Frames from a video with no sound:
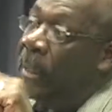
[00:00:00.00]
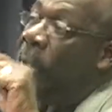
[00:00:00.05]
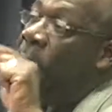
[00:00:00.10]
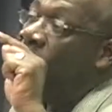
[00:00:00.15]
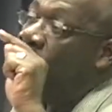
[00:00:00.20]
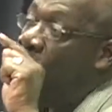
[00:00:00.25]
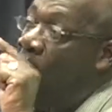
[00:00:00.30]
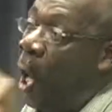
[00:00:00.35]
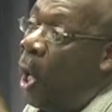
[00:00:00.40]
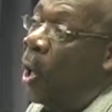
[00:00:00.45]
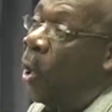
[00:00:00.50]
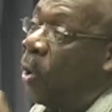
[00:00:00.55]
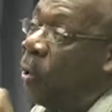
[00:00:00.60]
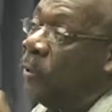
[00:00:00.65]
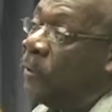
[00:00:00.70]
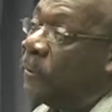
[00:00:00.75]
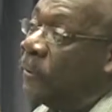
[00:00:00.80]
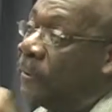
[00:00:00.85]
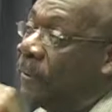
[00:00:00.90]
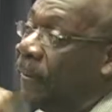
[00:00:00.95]

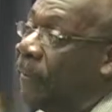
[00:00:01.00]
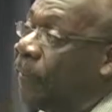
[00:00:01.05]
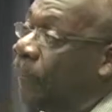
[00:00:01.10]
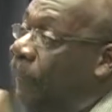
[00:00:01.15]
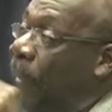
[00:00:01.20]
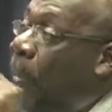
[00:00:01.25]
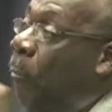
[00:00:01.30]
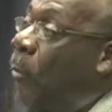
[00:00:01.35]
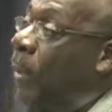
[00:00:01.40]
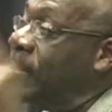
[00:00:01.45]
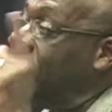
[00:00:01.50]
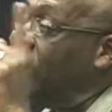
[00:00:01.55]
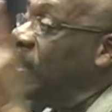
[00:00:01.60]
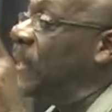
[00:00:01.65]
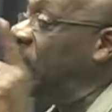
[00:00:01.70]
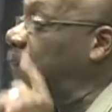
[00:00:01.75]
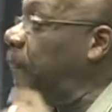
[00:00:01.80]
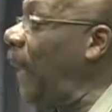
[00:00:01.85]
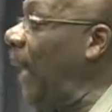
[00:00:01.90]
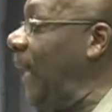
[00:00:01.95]
knows from whence he
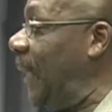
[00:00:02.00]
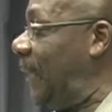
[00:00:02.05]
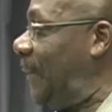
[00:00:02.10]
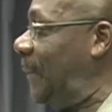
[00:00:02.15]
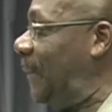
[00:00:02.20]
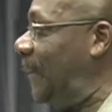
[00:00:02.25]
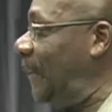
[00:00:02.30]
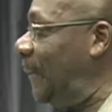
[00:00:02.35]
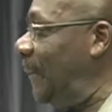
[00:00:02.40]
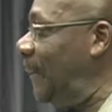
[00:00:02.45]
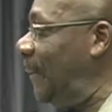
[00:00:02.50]
speaks.